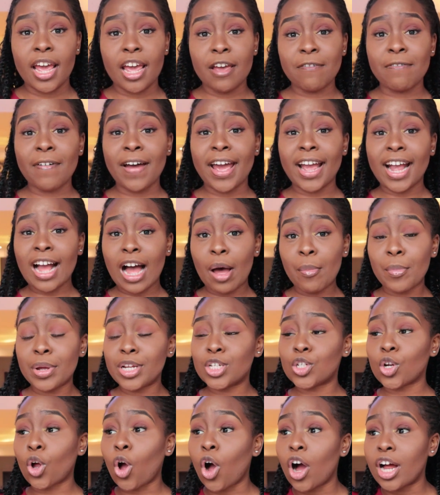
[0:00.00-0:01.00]
if I come
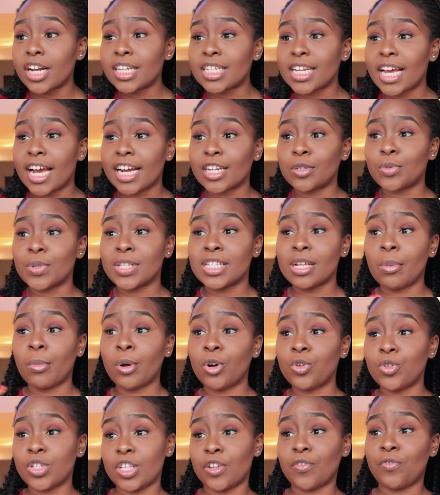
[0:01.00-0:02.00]
into contact with
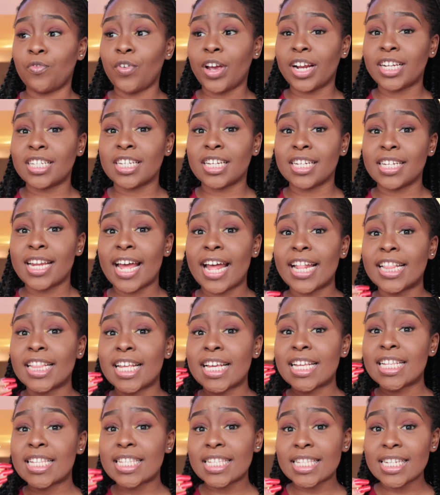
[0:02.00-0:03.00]
someone who's infected
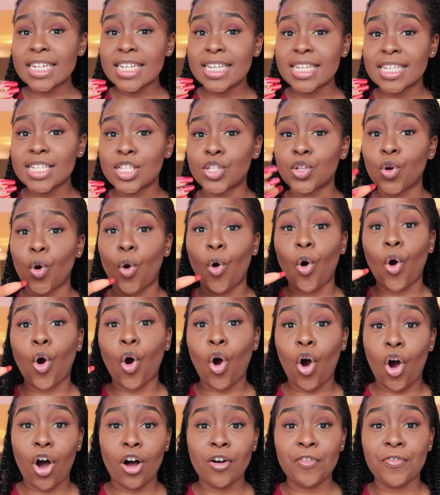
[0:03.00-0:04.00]
and they sneeze or
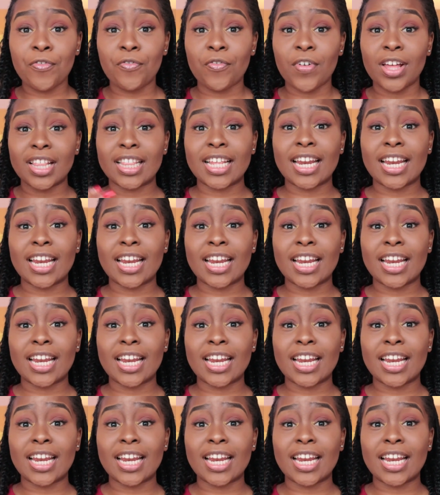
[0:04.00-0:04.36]
cough,